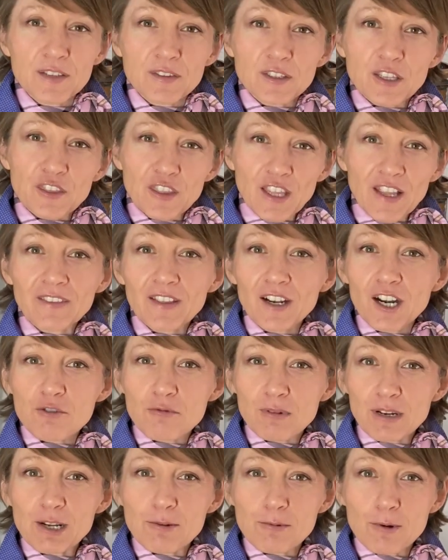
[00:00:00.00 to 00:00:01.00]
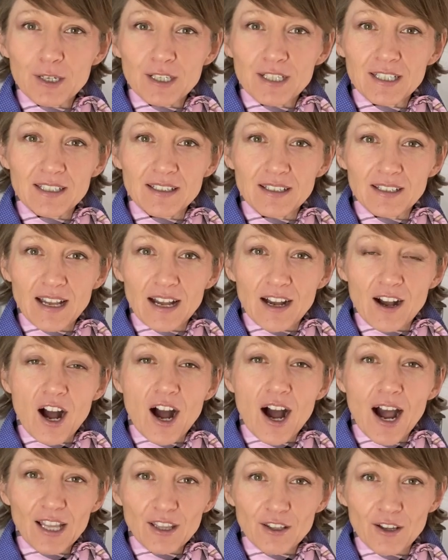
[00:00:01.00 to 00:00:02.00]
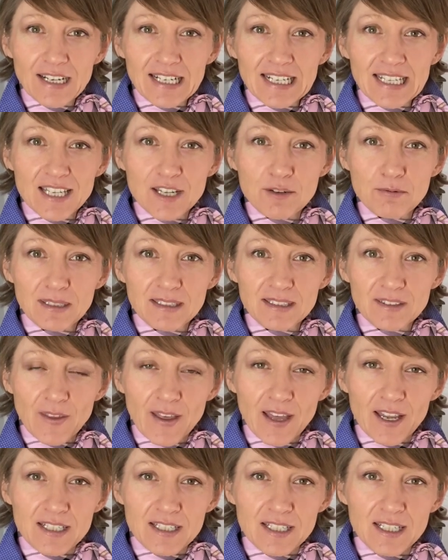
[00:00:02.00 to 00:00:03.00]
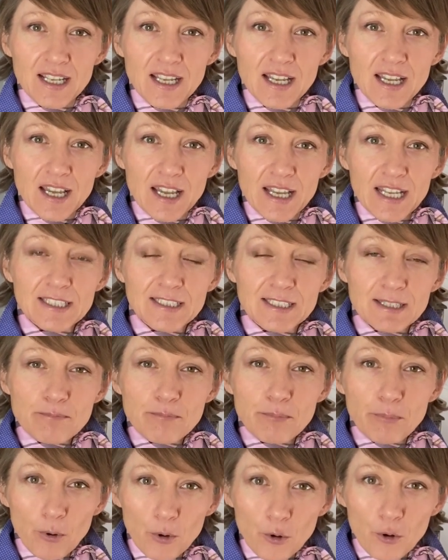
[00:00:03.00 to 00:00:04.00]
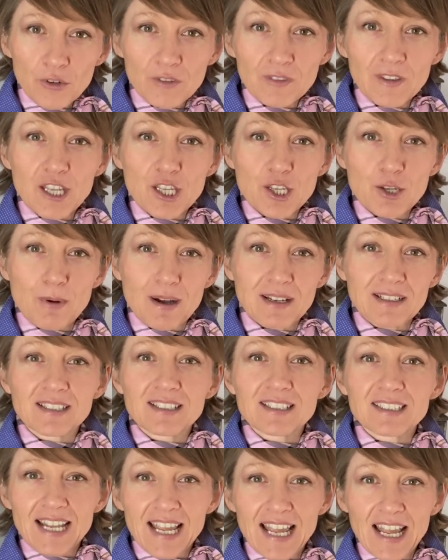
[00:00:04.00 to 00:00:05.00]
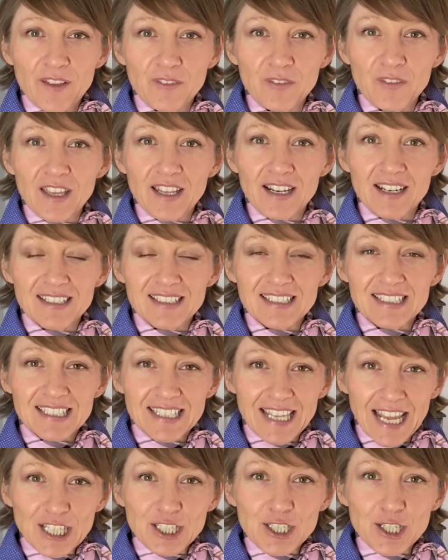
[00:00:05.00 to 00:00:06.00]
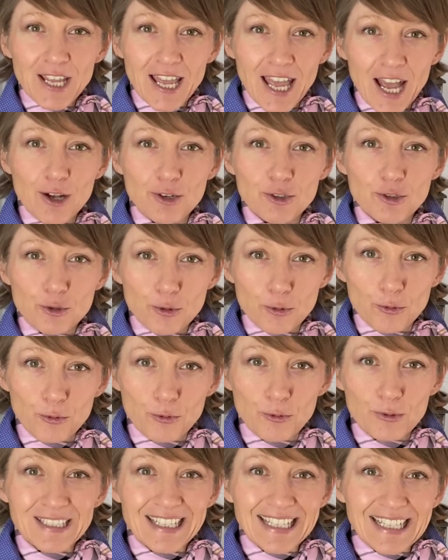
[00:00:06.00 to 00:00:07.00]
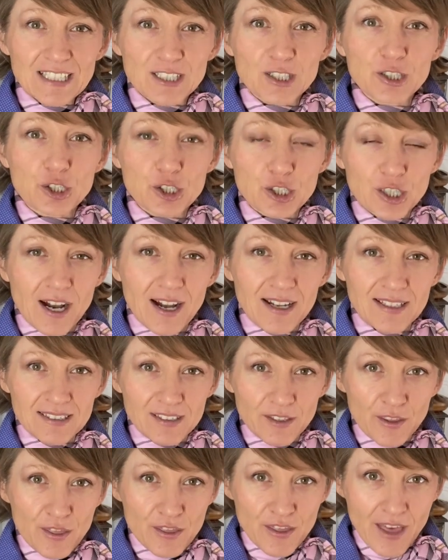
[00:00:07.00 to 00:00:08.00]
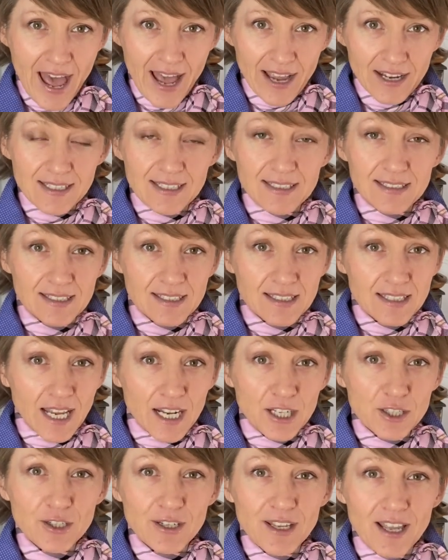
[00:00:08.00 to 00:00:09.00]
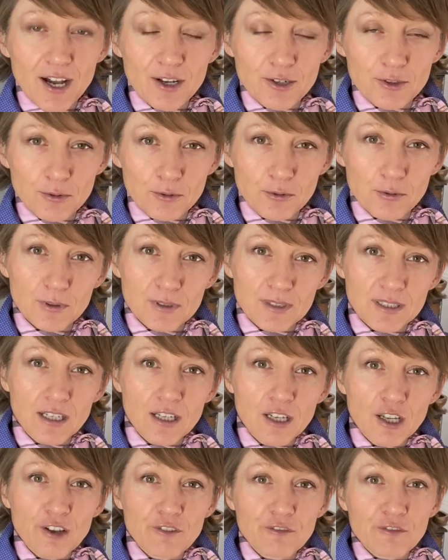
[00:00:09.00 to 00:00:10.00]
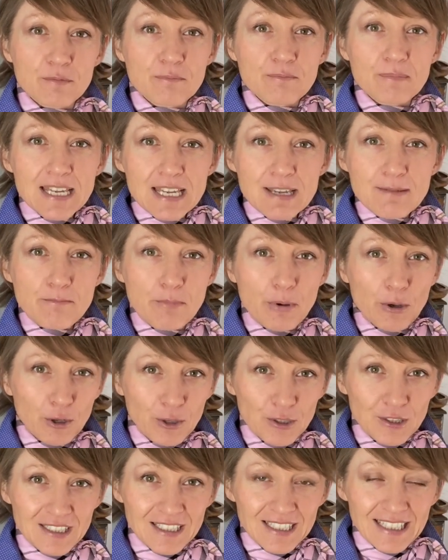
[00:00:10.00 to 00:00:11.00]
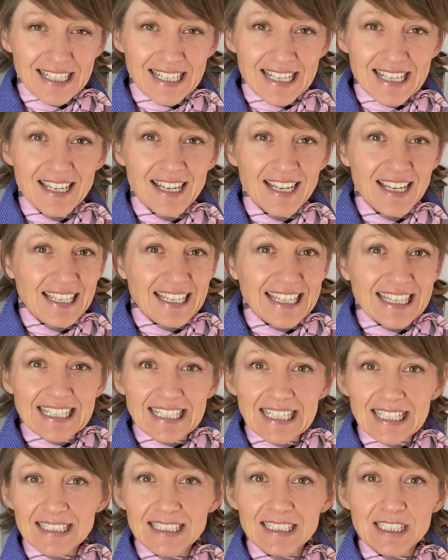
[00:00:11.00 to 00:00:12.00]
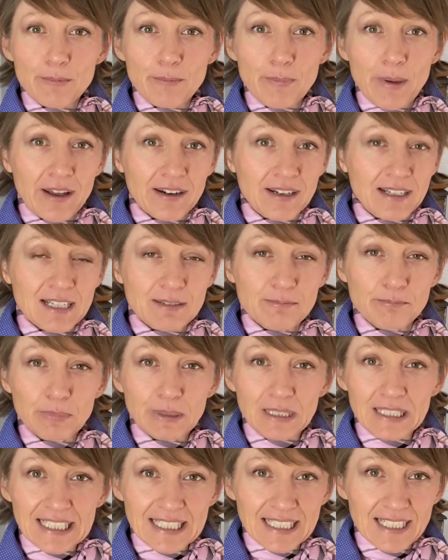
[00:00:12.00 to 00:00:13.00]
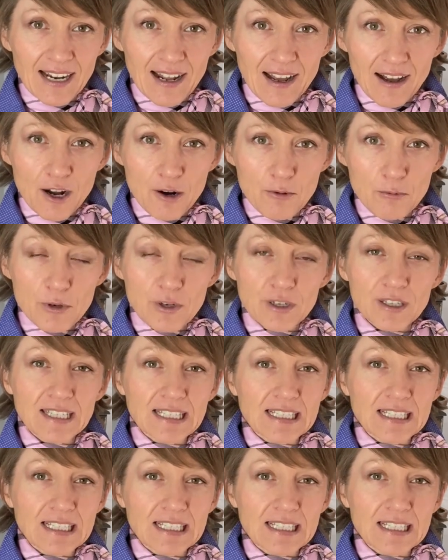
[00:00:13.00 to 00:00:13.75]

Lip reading: The thing that I really want to highlight here is that it's important that you understand that sketching outdoors is just that. It's sketching outdoors. For me personally, it isn't about a completed artwork.